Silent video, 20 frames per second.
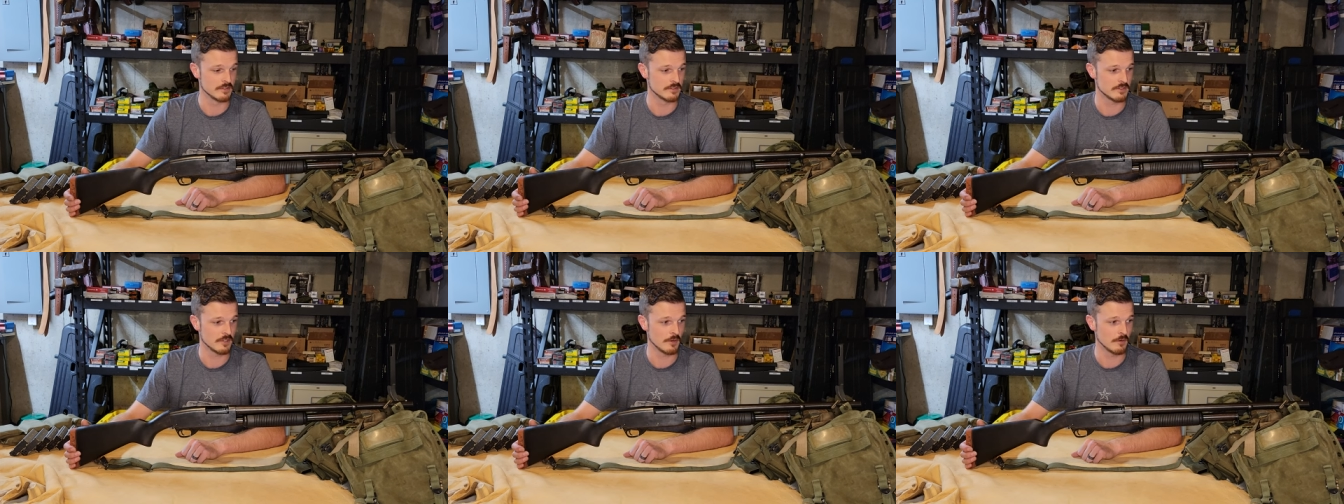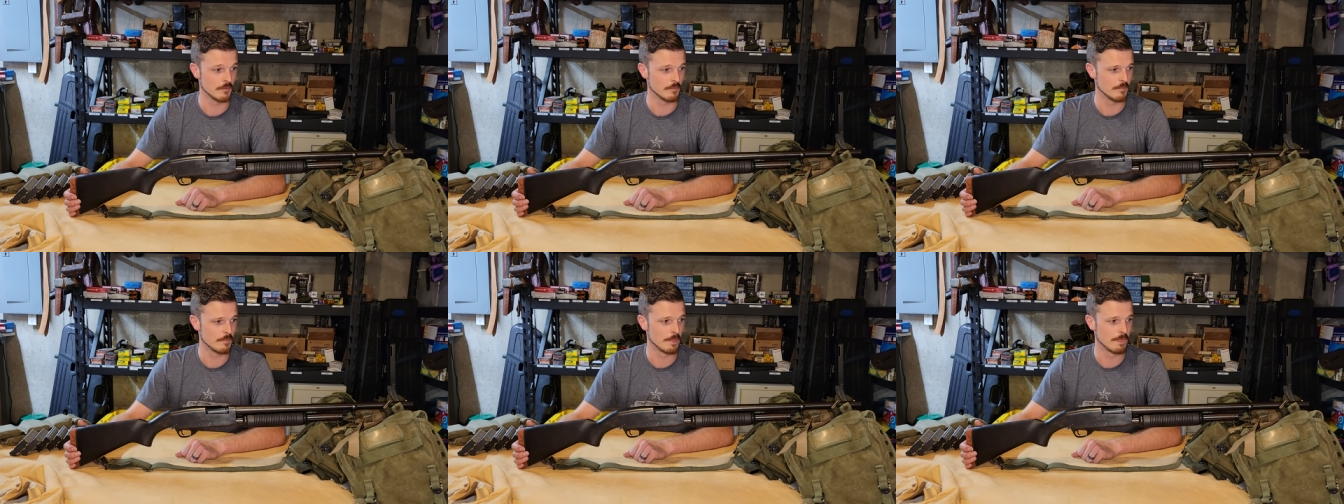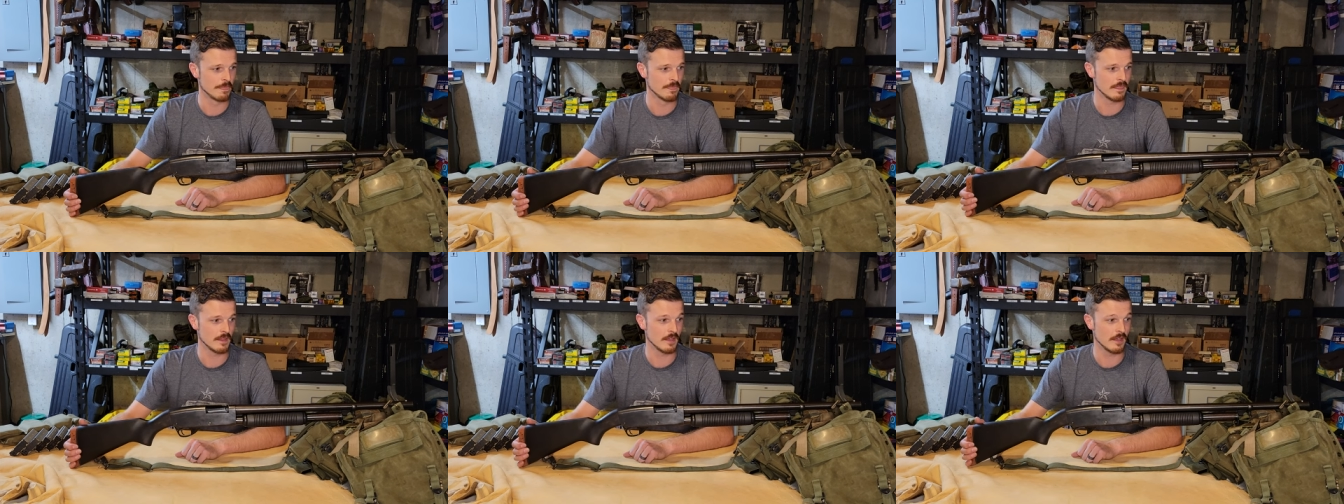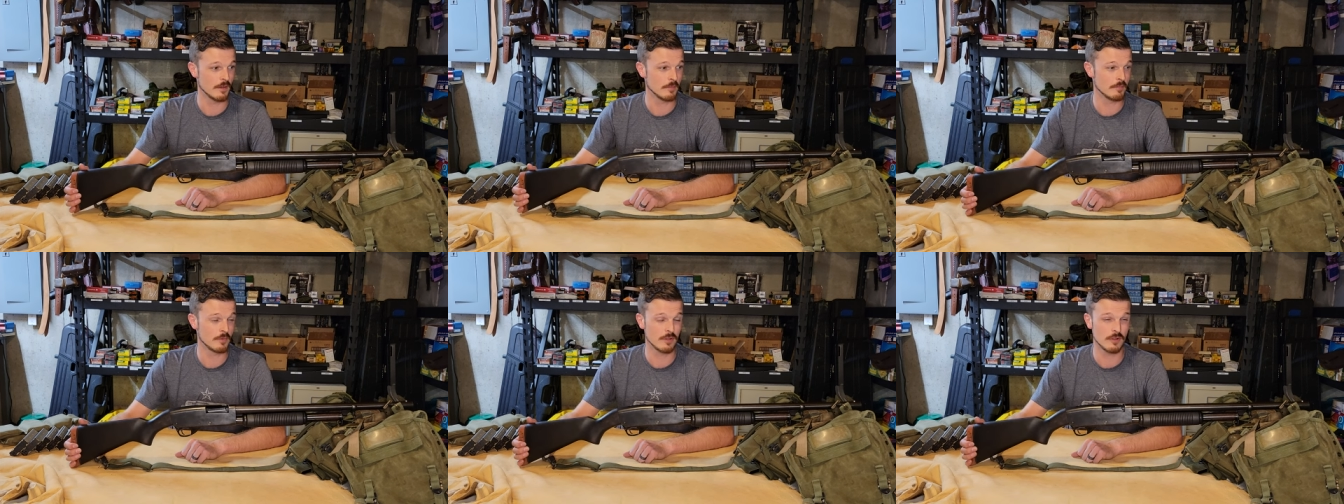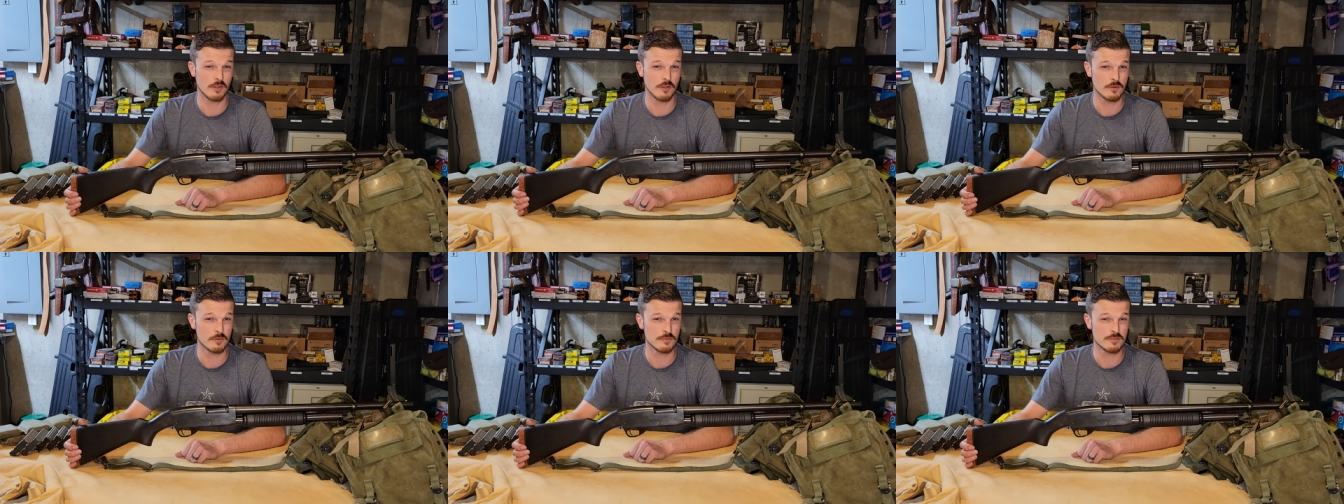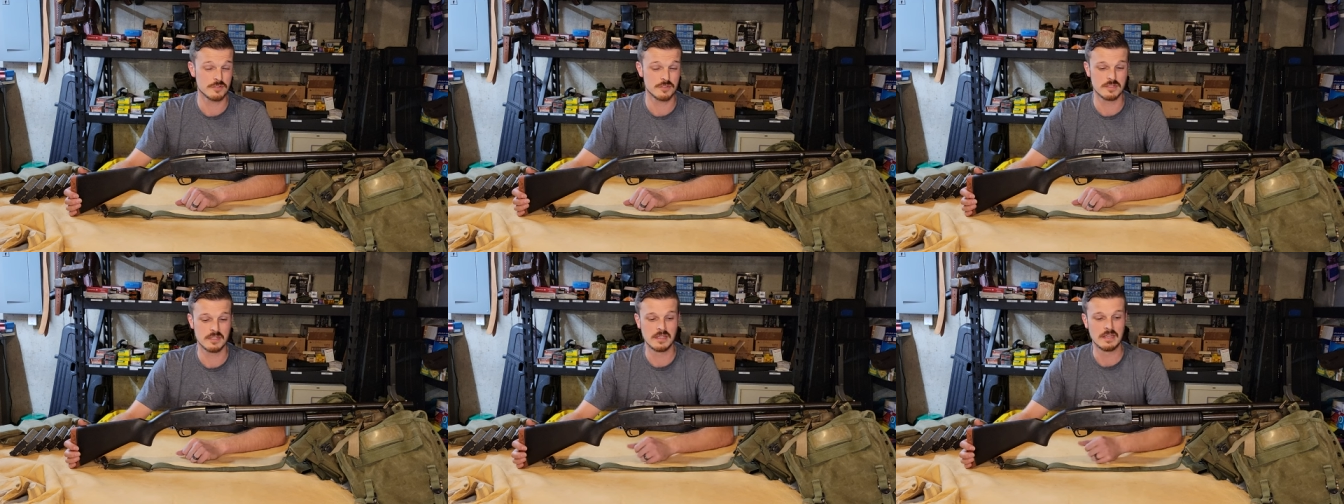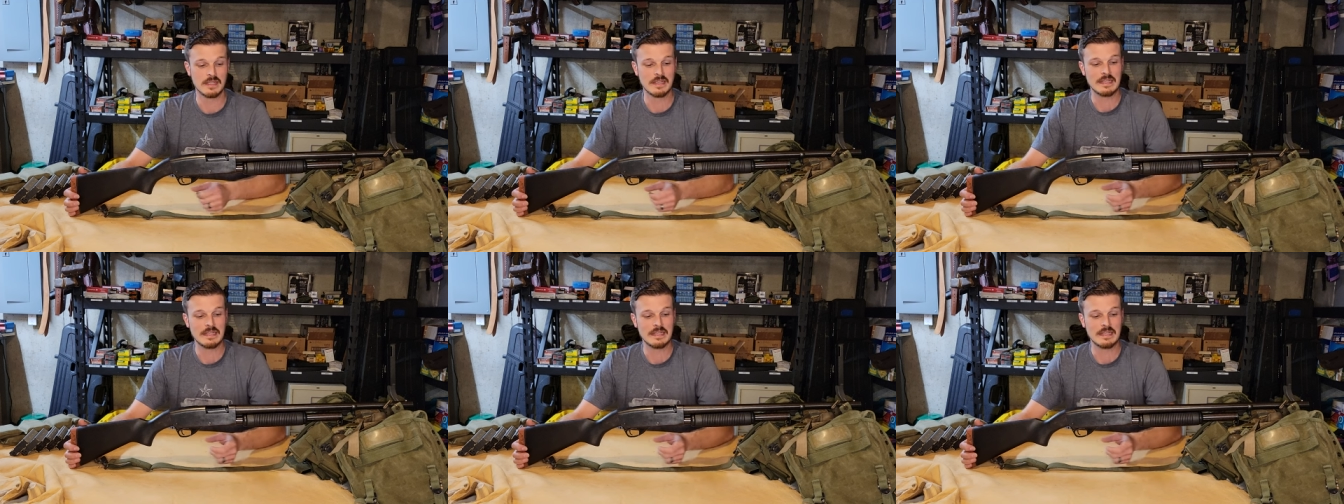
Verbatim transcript: So up close,